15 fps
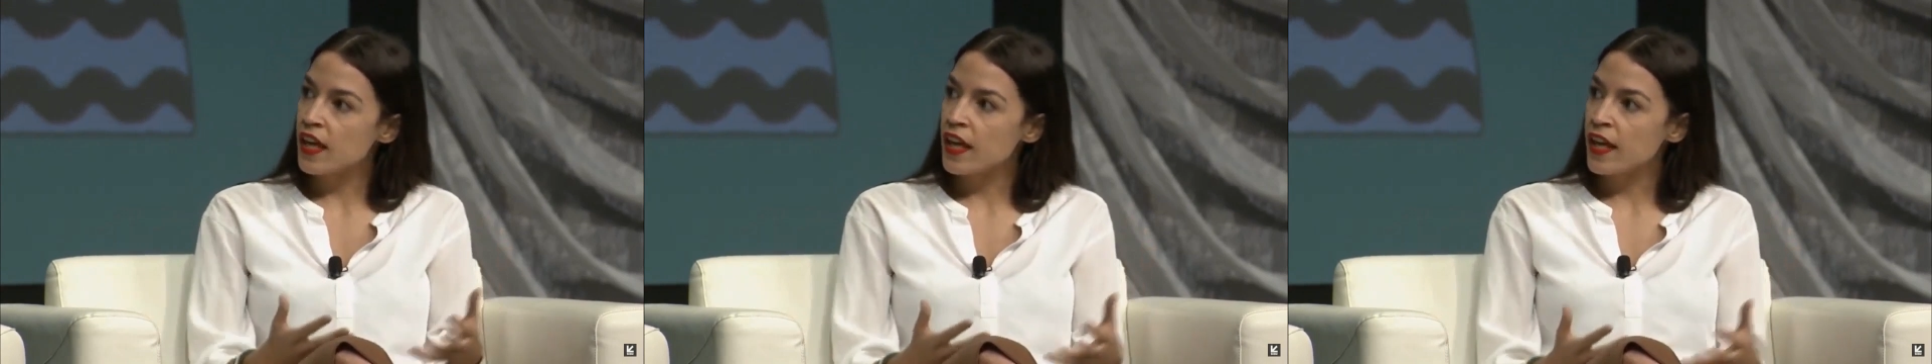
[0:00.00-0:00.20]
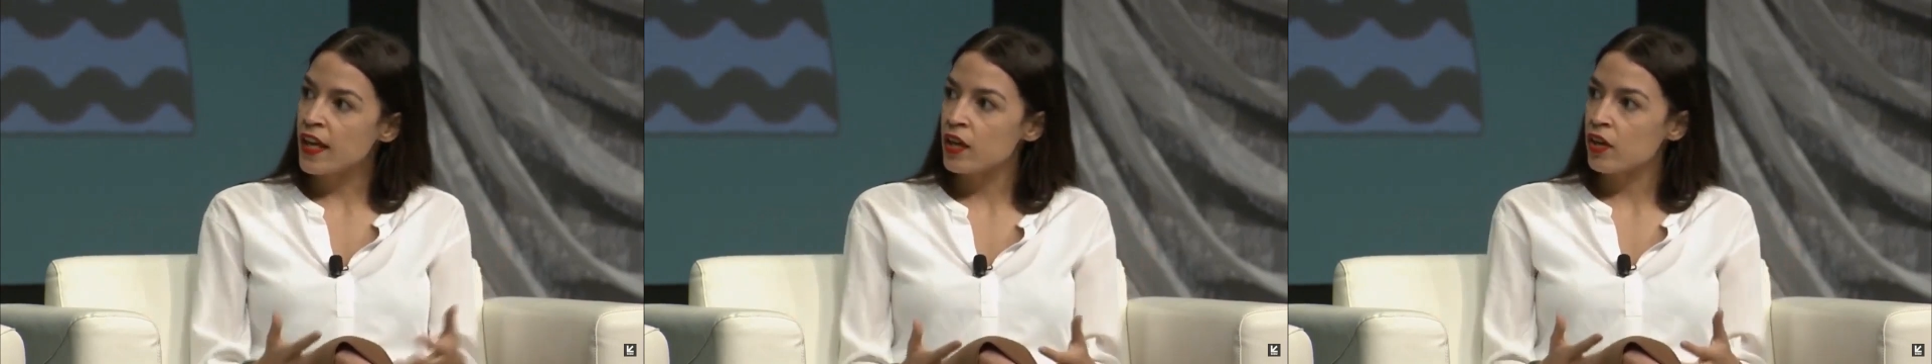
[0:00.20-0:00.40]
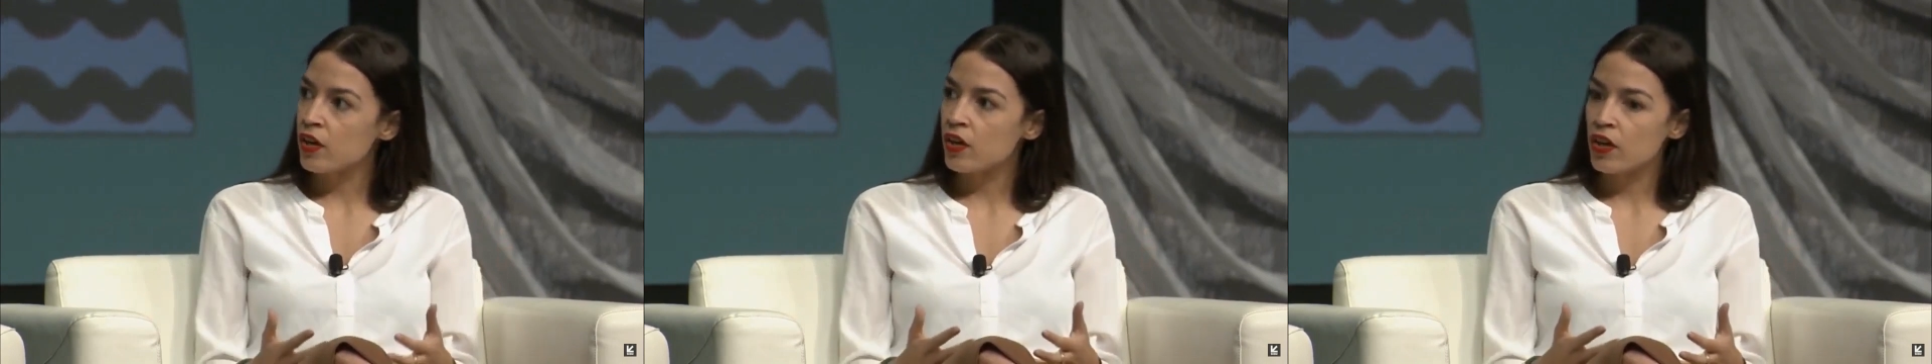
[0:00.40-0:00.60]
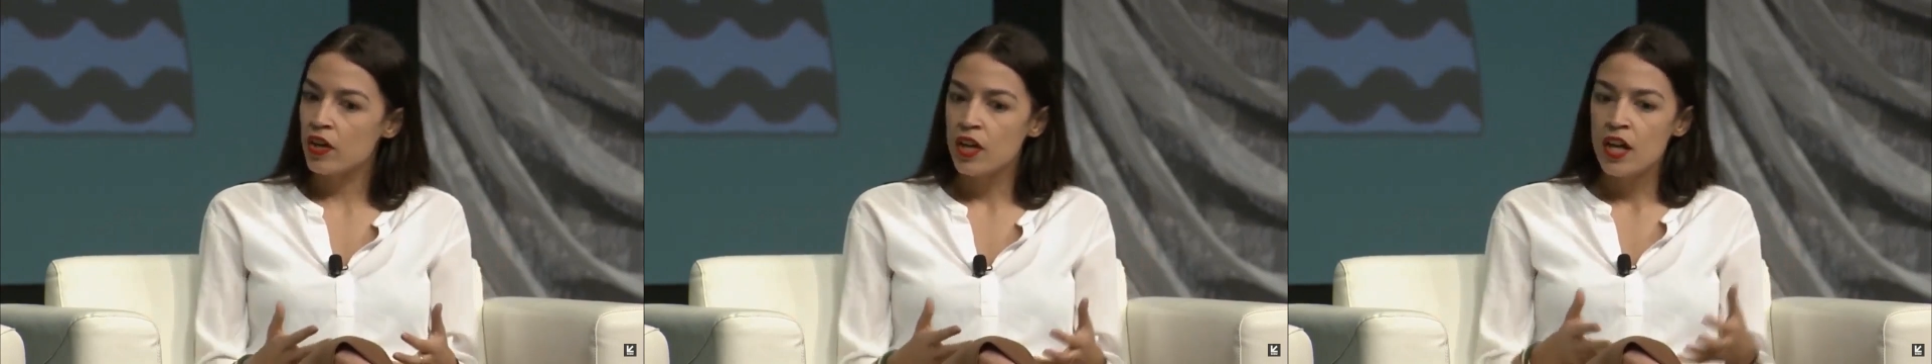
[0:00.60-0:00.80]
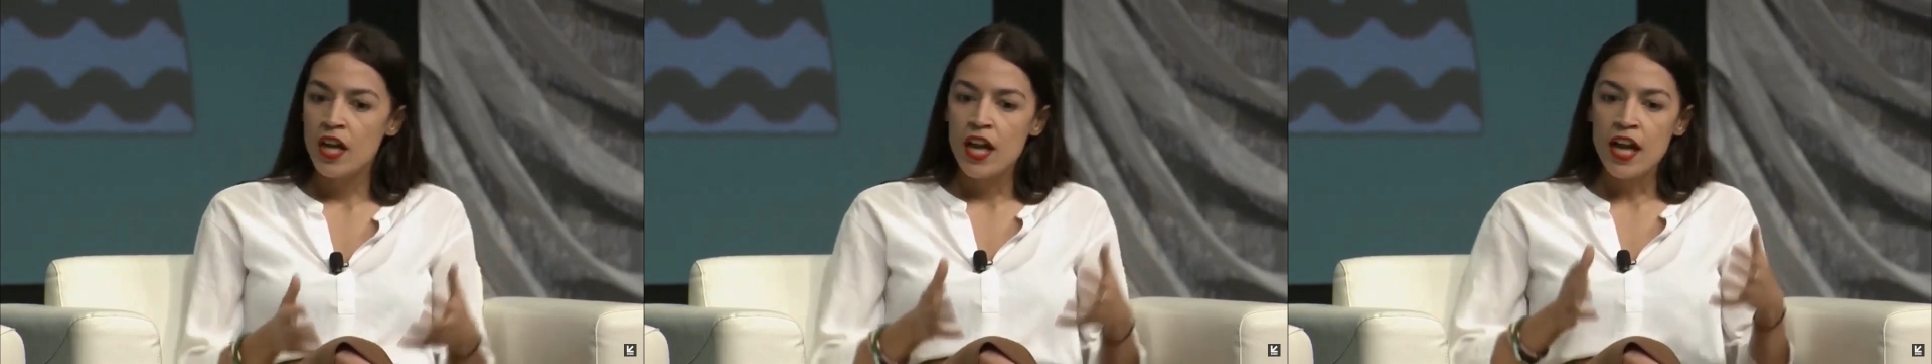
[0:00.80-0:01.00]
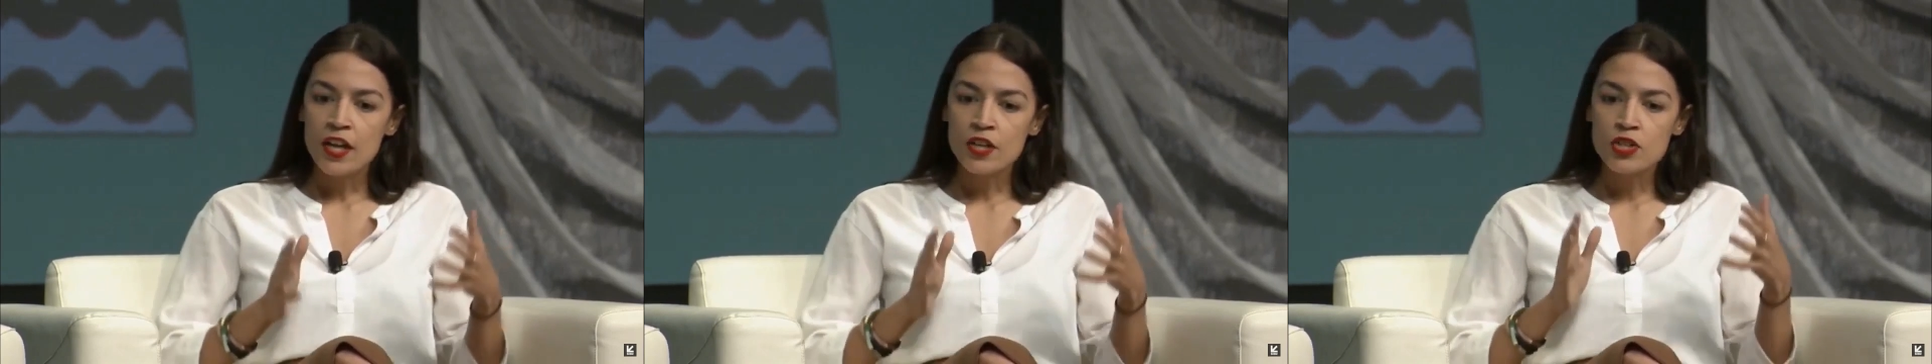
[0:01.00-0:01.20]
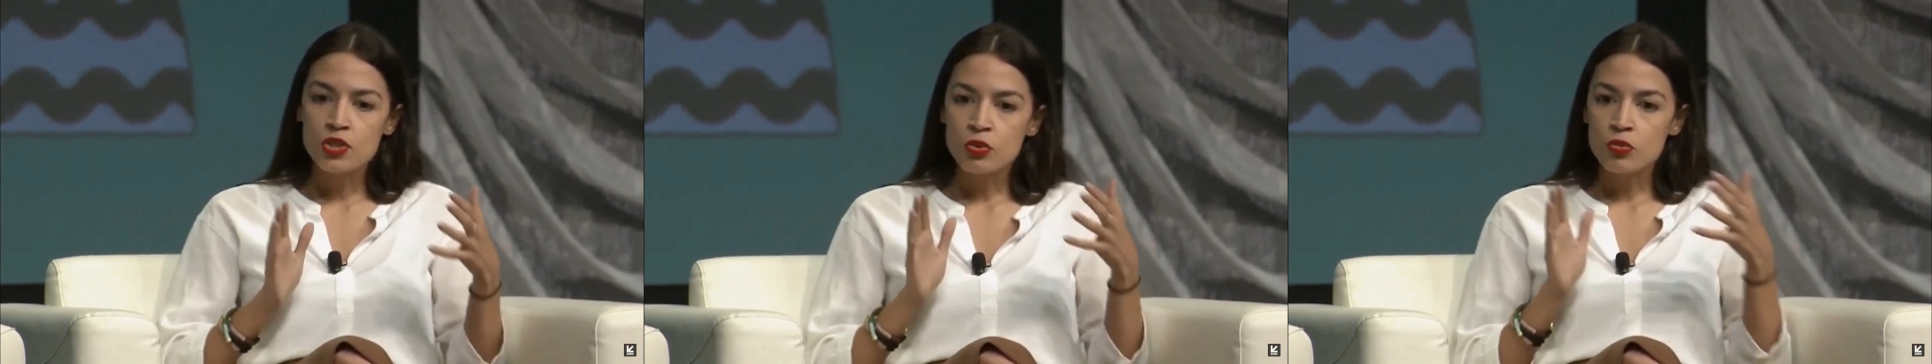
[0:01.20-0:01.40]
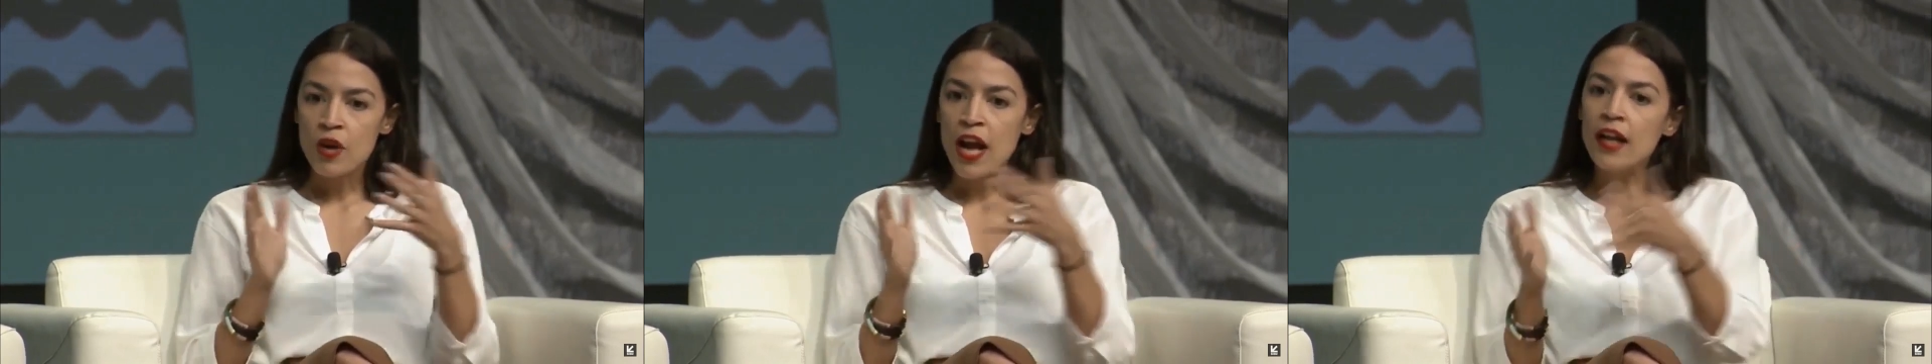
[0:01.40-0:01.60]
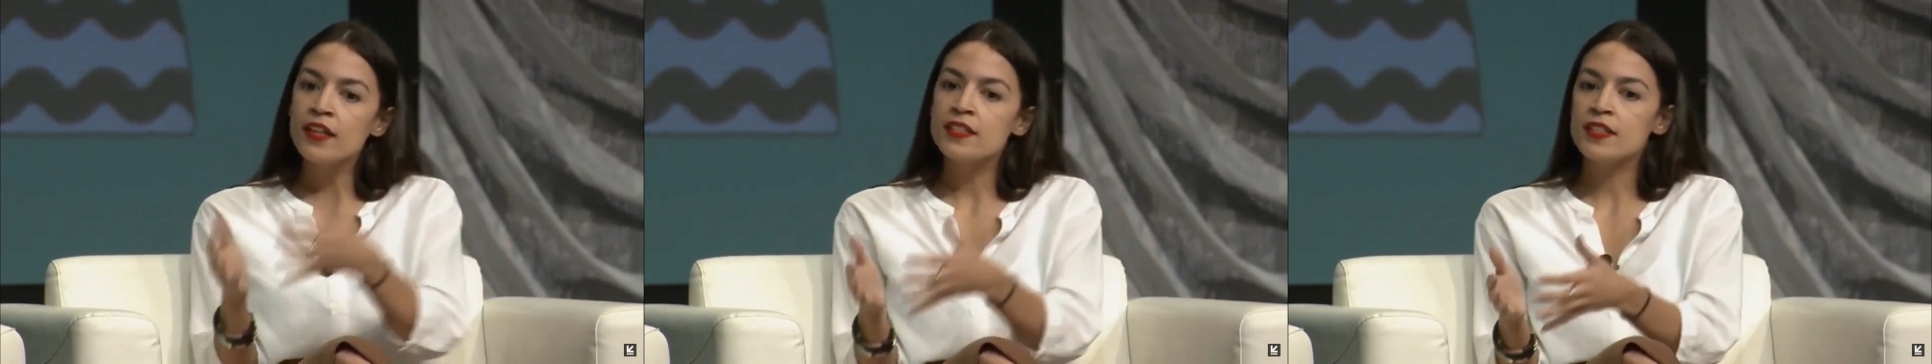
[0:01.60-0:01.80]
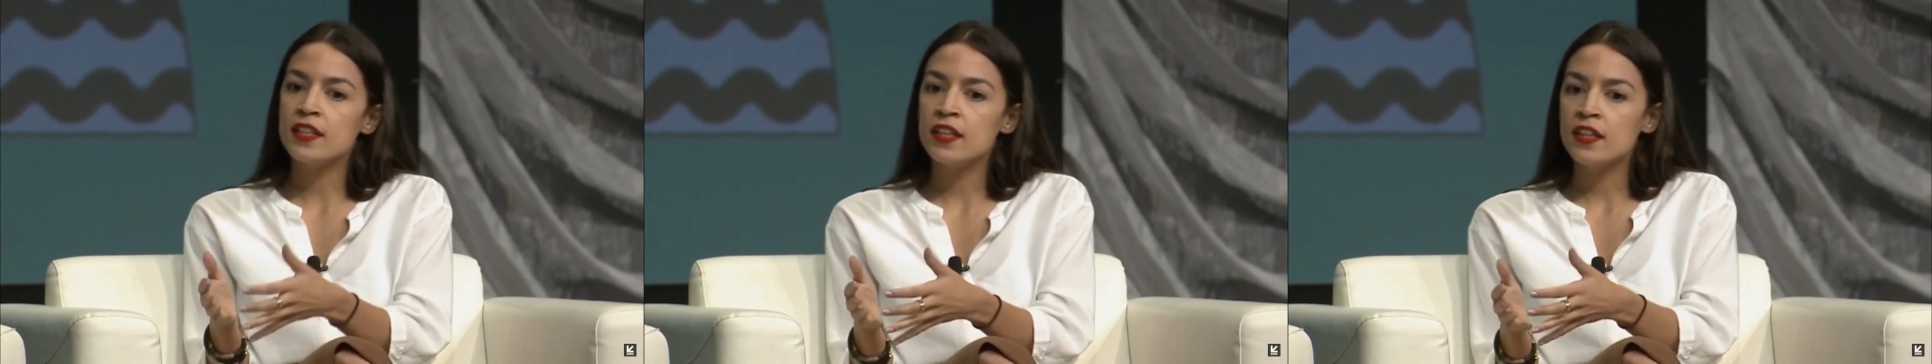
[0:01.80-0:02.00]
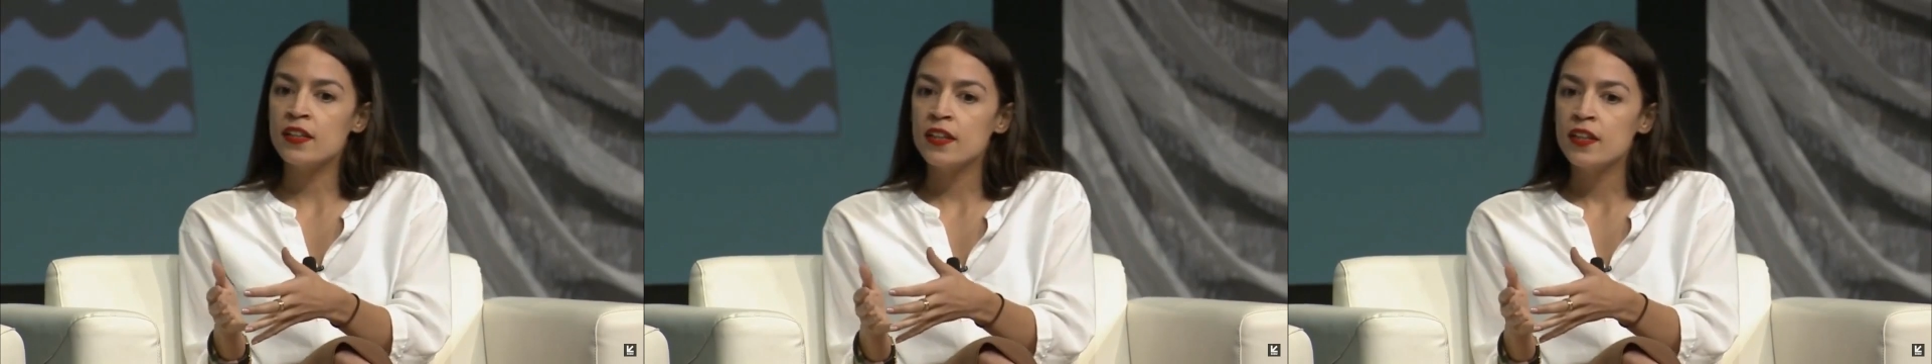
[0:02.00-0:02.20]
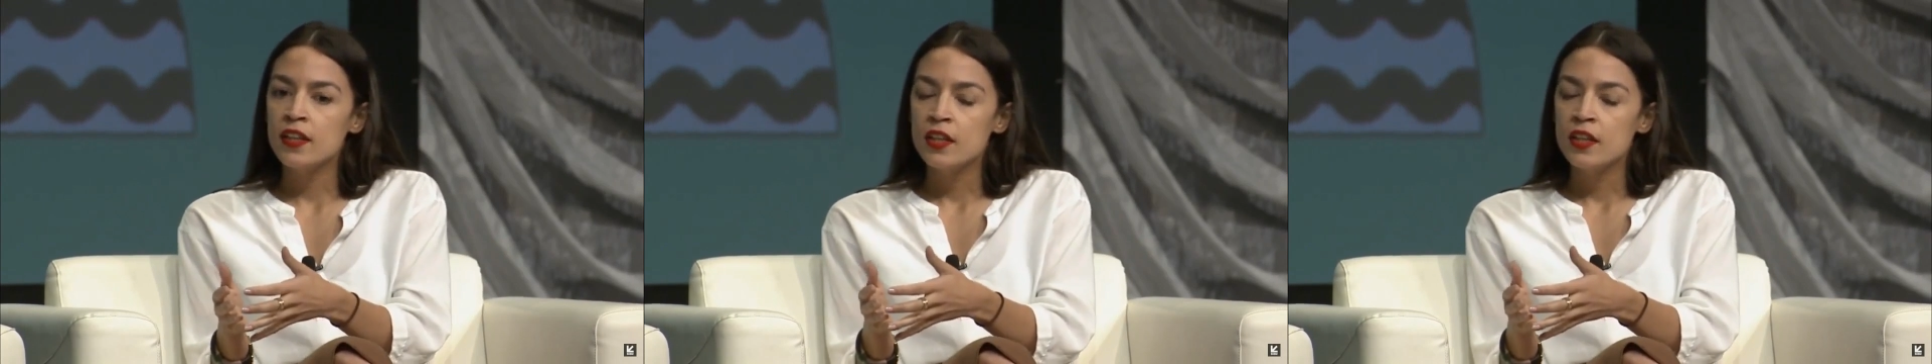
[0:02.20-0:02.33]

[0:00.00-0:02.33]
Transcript: anger and direct it